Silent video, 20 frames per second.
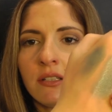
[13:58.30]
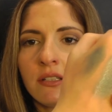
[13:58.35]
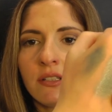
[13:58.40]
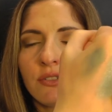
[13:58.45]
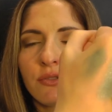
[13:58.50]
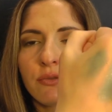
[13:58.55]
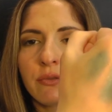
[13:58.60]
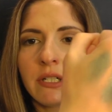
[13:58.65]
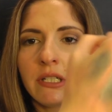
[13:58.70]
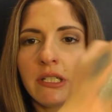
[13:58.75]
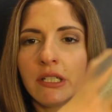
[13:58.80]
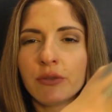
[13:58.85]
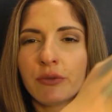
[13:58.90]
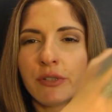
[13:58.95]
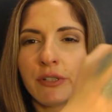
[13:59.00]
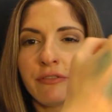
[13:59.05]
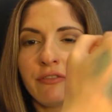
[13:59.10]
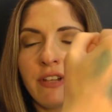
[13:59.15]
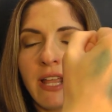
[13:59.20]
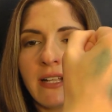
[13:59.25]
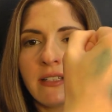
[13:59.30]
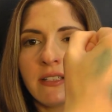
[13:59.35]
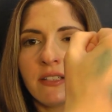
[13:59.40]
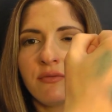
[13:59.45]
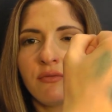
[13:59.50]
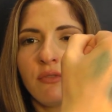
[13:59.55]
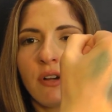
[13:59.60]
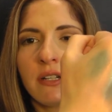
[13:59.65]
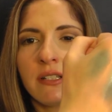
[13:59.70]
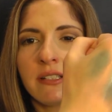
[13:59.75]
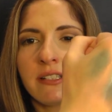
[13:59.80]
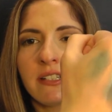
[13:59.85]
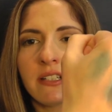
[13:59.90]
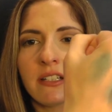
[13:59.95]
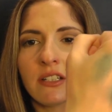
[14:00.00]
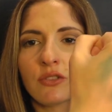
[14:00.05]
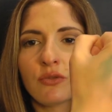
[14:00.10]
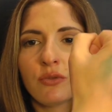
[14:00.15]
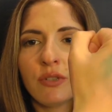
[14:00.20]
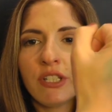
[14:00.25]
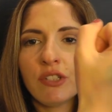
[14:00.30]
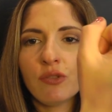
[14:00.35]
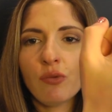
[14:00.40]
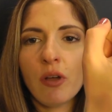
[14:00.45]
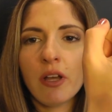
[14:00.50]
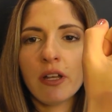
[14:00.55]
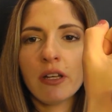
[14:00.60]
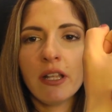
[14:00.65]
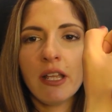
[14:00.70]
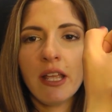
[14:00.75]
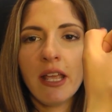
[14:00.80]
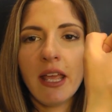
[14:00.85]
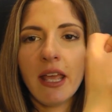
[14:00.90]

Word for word: it's really a reflective one is the Catrice one